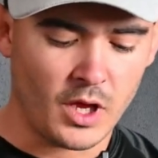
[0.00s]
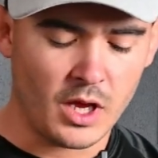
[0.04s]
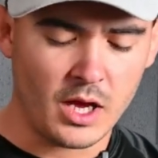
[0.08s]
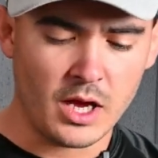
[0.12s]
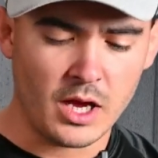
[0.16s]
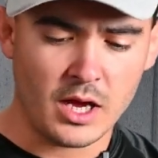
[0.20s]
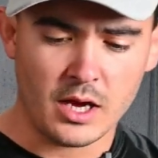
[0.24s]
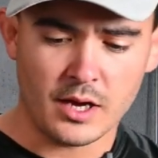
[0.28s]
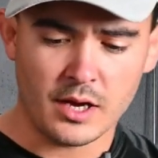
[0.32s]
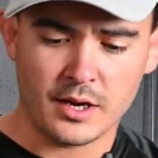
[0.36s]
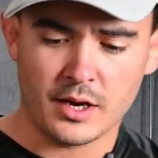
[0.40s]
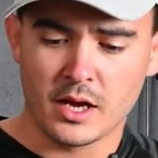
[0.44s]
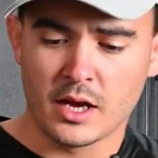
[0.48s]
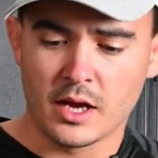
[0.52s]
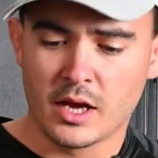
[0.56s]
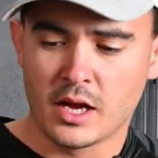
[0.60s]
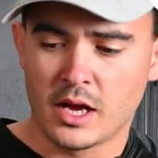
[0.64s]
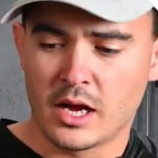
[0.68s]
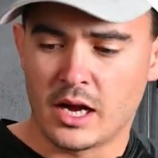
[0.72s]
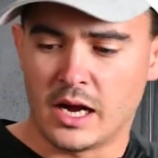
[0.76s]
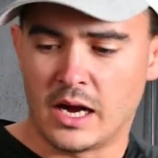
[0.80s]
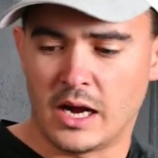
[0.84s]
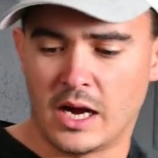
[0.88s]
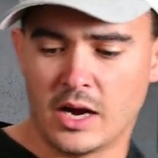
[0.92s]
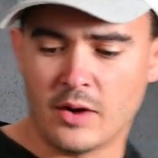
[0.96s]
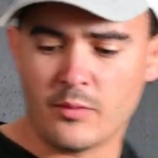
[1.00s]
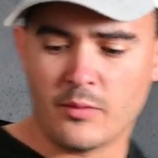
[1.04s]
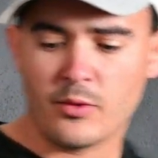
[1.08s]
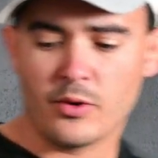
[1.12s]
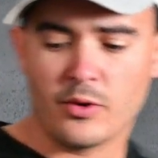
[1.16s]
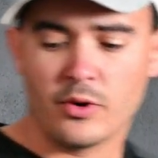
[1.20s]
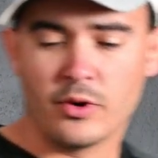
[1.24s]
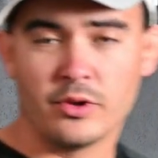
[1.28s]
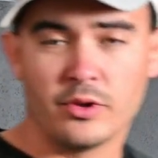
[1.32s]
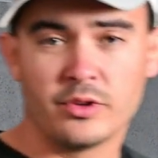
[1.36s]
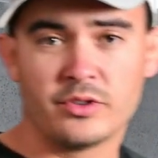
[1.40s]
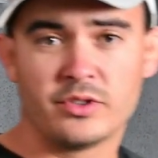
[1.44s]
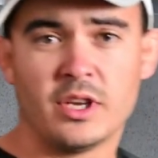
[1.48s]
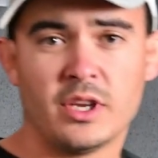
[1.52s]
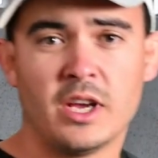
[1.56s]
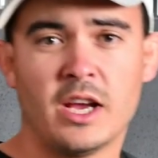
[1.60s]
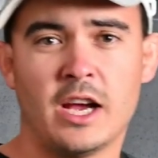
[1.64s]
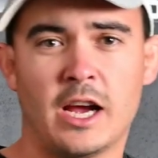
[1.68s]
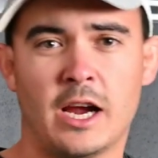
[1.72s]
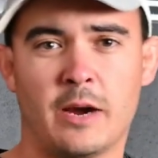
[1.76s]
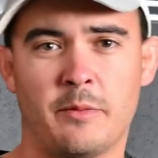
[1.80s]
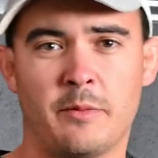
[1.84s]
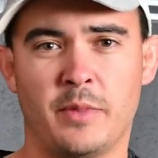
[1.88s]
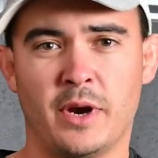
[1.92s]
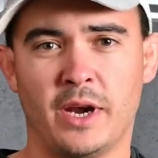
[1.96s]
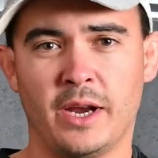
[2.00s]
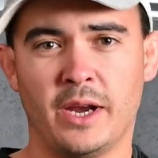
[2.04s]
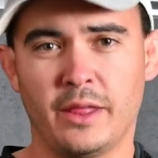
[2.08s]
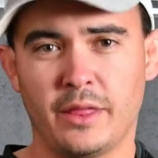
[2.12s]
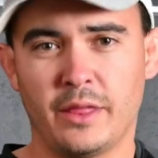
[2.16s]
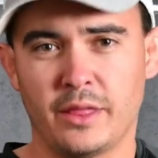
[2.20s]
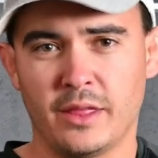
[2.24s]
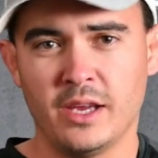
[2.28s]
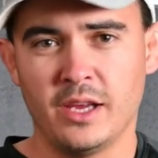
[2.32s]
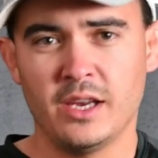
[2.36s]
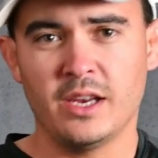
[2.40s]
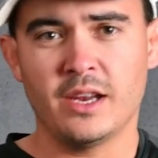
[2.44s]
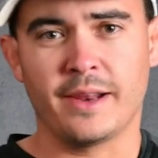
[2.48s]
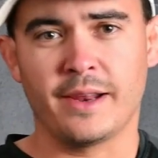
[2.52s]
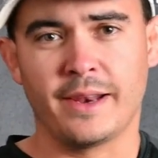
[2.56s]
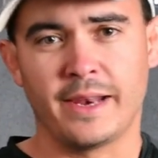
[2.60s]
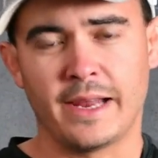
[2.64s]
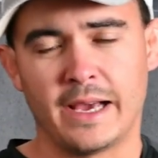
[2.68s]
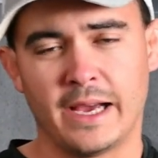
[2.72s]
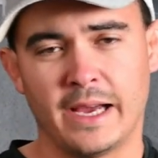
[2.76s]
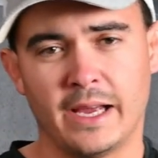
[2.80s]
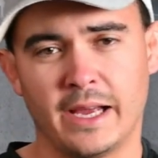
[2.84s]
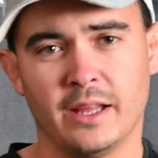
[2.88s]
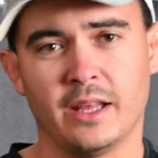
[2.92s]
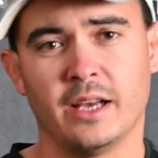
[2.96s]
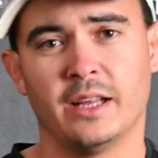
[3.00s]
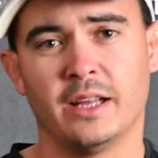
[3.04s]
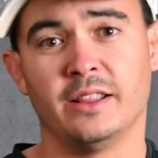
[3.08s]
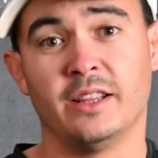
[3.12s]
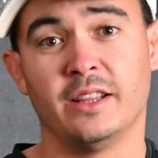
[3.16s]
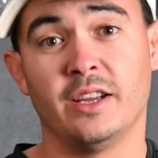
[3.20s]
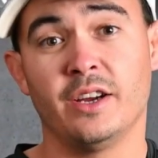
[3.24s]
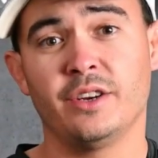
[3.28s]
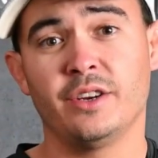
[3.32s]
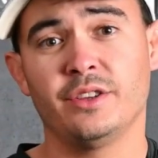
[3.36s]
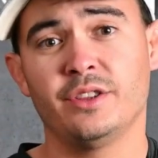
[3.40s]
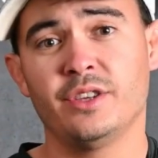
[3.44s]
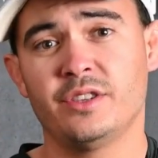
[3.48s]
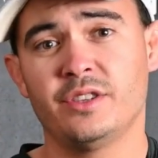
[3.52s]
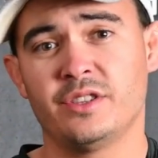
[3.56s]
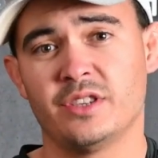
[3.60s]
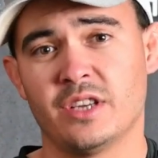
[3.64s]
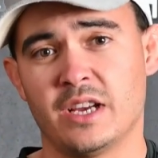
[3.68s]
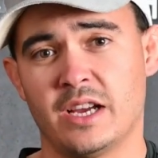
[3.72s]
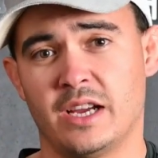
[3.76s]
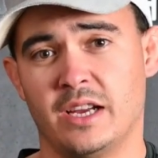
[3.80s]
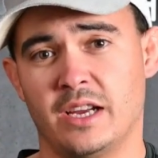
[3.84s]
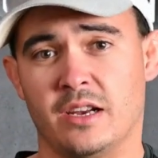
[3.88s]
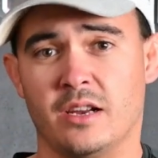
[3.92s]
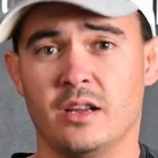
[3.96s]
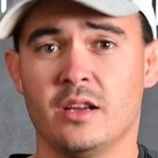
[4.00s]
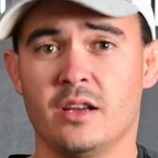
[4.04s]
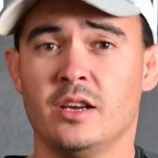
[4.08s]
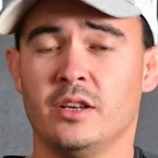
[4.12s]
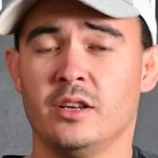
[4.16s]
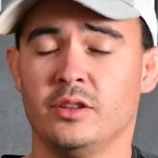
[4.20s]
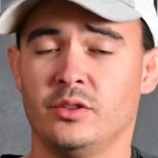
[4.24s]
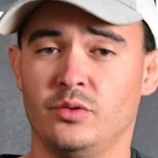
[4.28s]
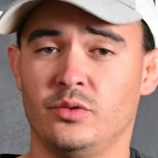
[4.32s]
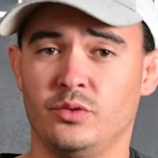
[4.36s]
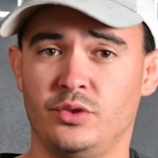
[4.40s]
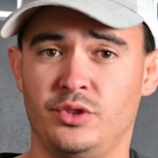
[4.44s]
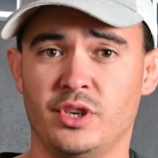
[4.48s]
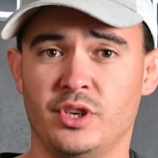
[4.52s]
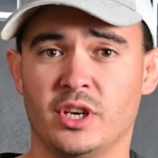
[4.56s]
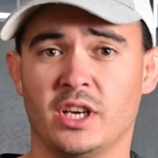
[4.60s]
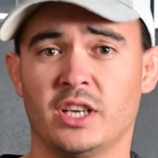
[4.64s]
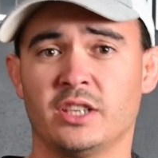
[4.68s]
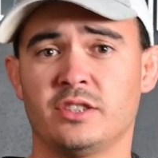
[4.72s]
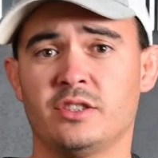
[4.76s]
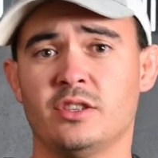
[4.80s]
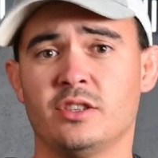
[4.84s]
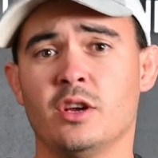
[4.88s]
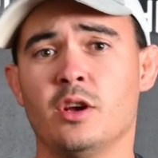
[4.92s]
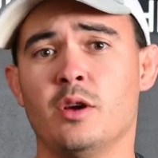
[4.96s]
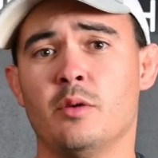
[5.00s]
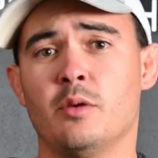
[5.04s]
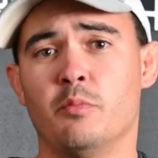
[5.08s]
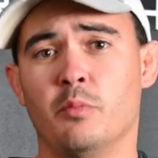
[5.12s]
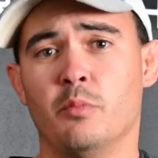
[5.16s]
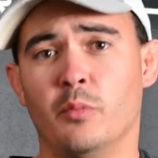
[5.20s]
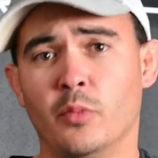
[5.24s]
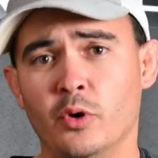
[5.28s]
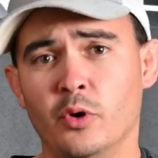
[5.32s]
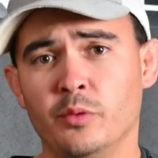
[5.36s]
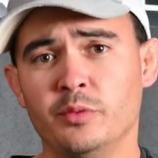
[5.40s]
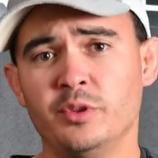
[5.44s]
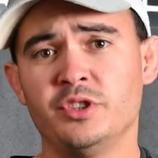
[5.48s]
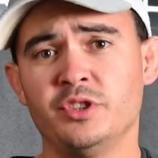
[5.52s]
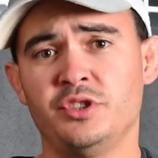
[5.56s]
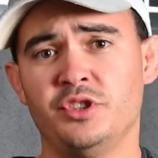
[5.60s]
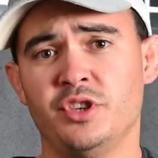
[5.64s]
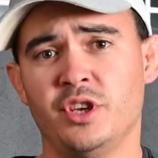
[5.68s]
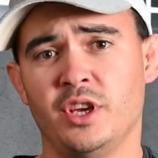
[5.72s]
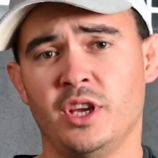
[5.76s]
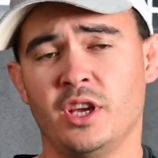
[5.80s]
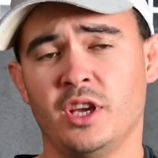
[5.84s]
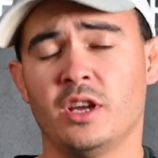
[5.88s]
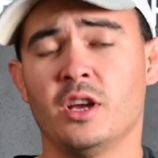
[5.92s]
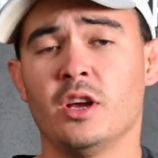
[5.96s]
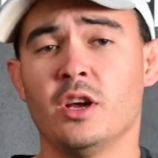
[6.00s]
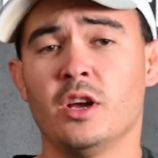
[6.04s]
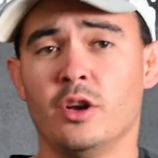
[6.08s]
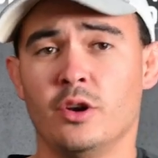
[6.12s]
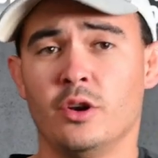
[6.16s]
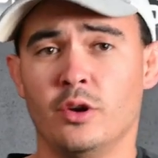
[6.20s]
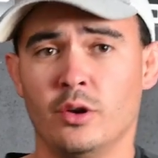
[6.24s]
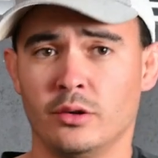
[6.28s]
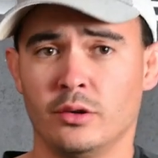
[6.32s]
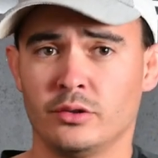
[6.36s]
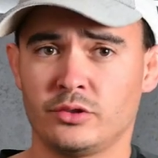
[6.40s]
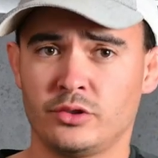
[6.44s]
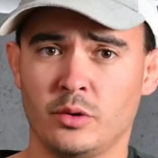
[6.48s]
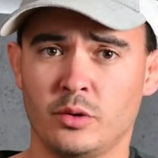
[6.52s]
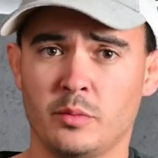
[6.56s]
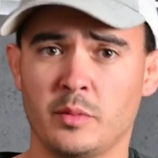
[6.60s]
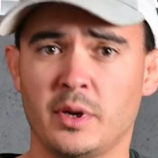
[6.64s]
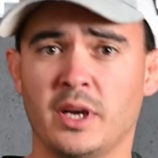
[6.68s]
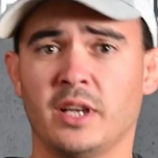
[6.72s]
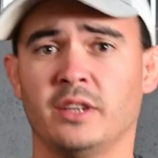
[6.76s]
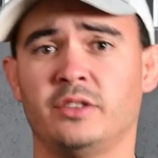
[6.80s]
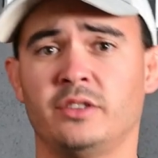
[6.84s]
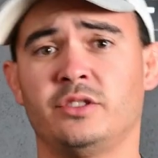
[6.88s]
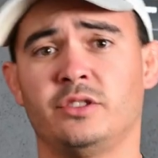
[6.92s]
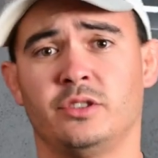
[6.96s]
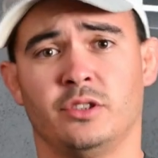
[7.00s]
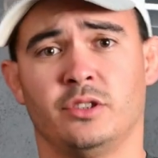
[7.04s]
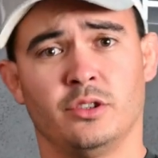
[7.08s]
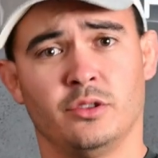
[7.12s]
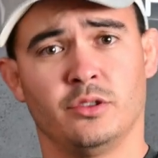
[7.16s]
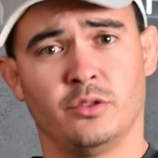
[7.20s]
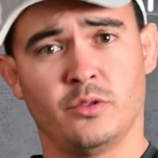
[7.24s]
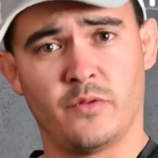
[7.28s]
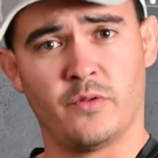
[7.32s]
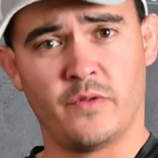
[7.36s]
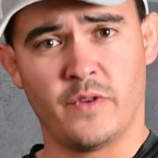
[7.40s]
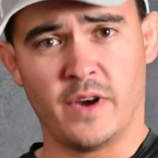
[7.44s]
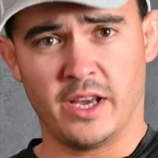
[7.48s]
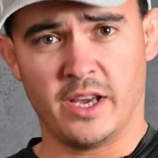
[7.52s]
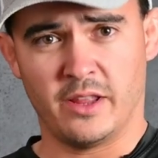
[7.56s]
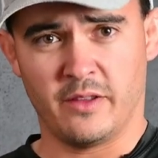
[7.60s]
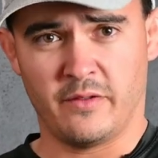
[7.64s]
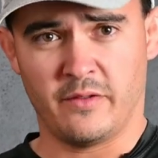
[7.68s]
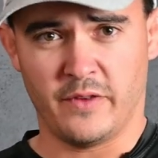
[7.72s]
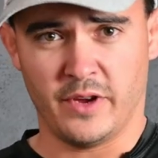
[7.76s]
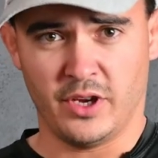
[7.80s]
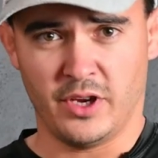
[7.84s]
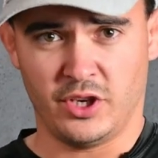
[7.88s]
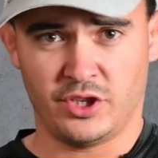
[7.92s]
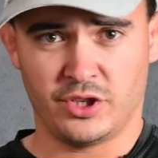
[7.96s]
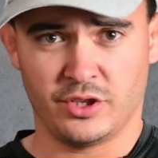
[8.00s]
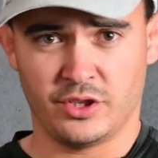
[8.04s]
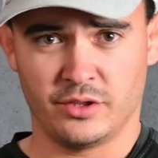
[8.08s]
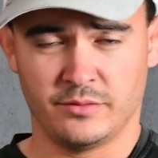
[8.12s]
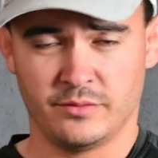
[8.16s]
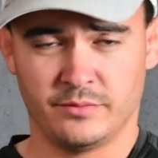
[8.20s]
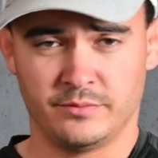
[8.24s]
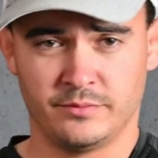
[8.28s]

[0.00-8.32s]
And our rods are very thin and light, and they're designed to just move the jig, not so much to fight the fish.